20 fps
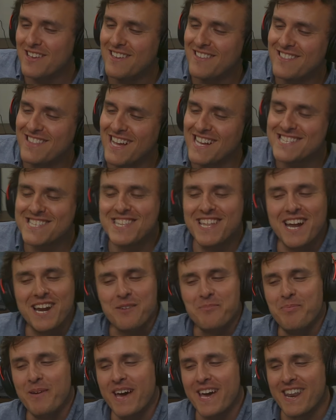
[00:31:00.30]
that's not a
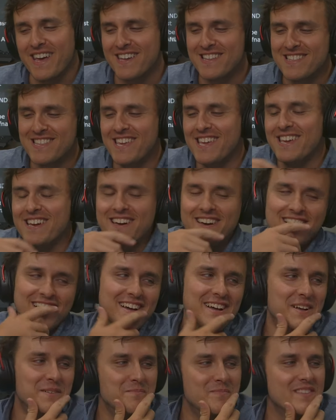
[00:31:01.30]
bad idea.
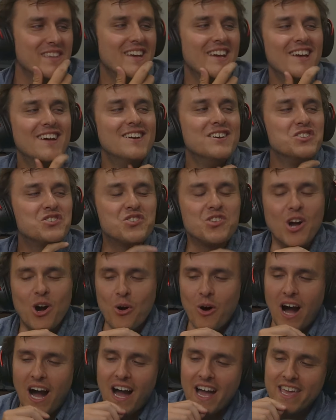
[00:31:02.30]

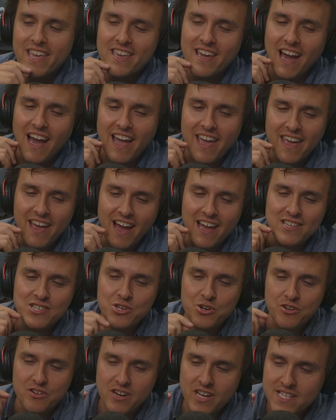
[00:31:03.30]
So I
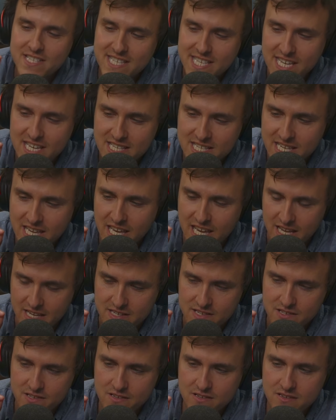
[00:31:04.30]
turn on
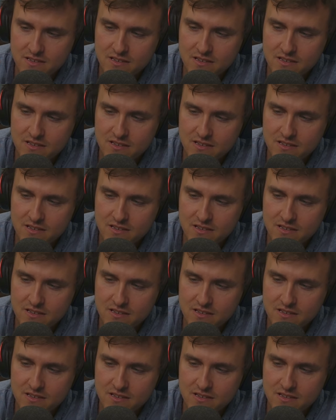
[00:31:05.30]
TTS,